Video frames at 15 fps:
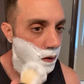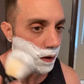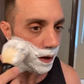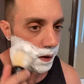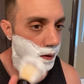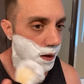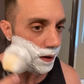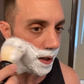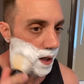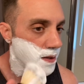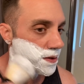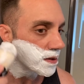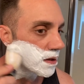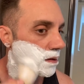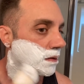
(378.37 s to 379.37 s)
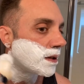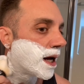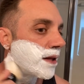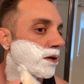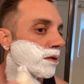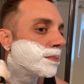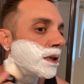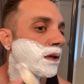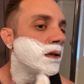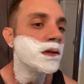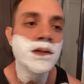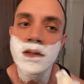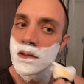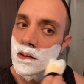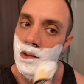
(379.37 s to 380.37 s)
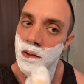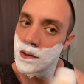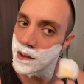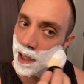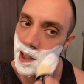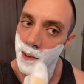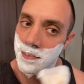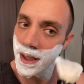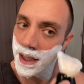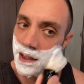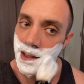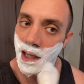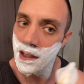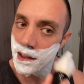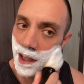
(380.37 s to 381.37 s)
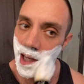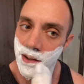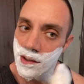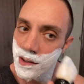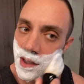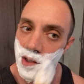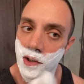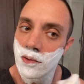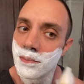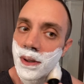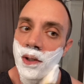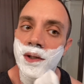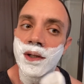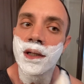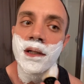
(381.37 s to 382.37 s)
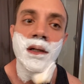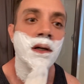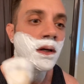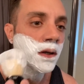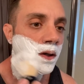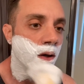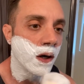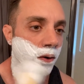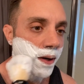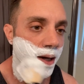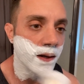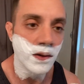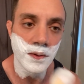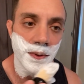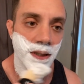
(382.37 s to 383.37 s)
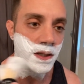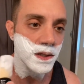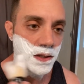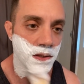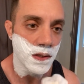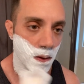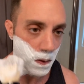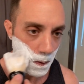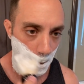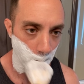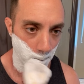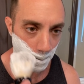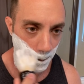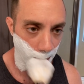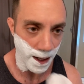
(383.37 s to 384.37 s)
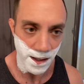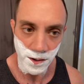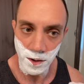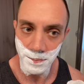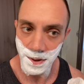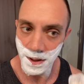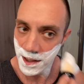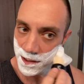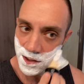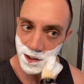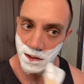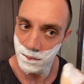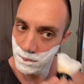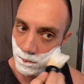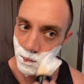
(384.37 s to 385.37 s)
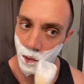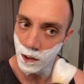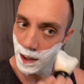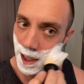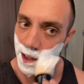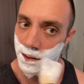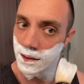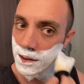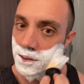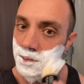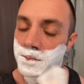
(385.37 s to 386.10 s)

And then as the lather builds, you kind of paint that lather that you're building around because lather begets more lather.